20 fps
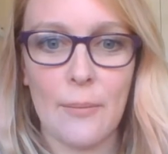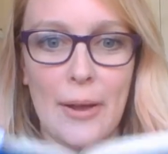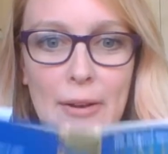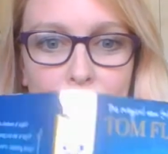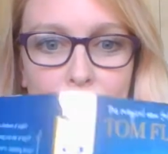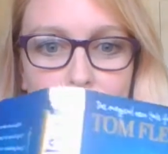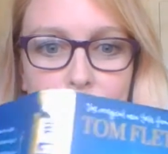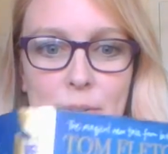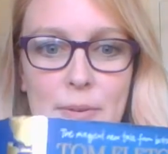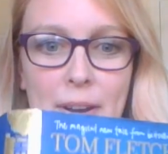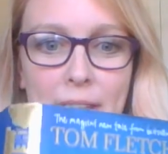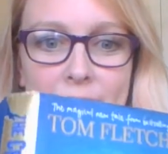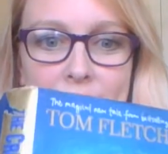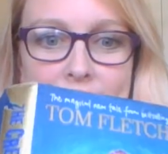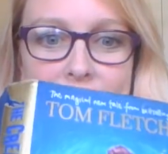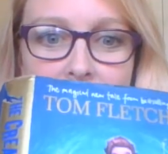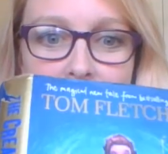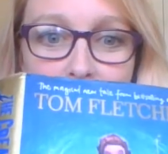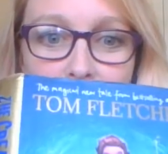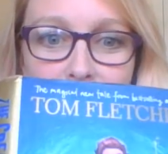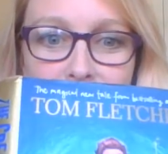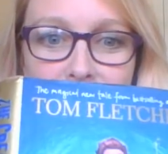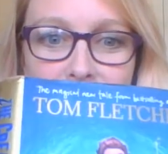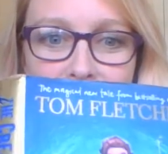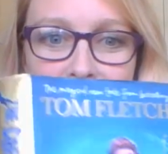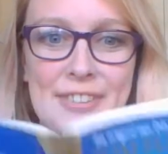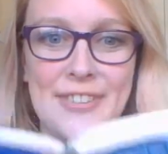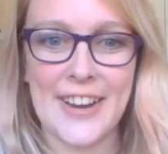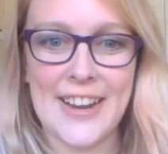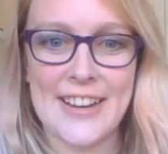Welcome to another day of
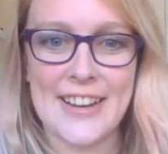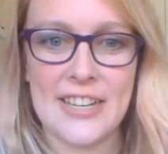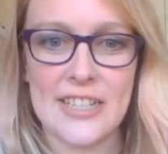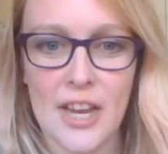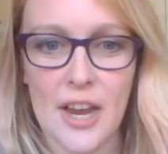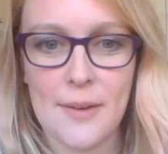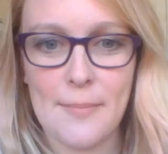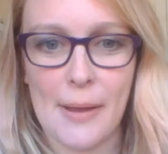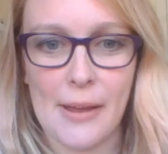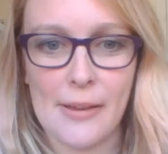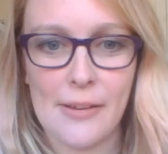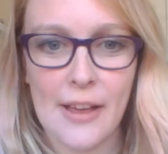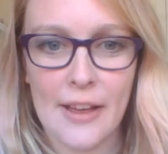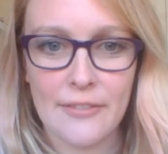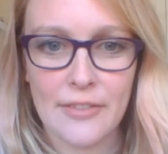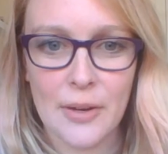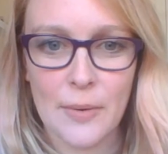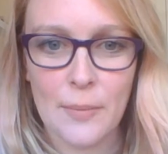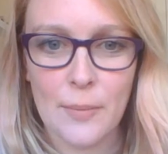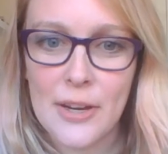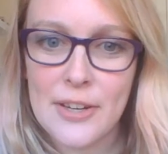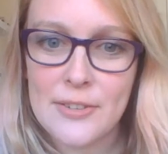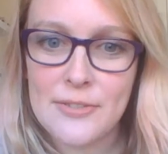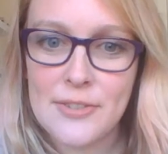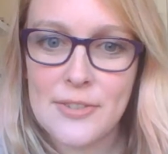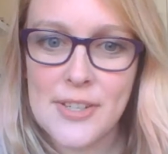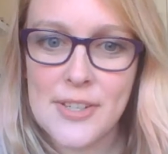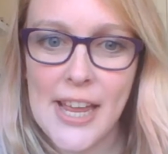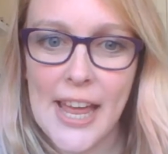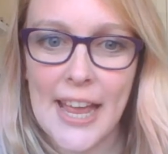the Creakers. I hope you're having a
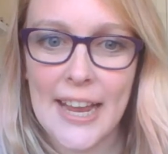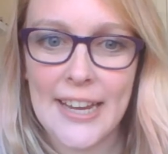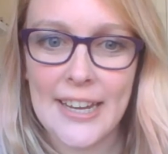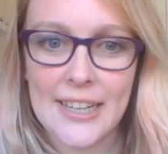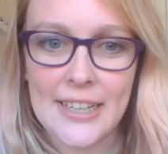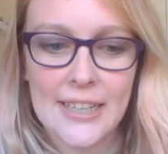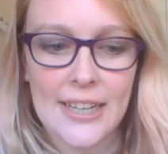wonderful day.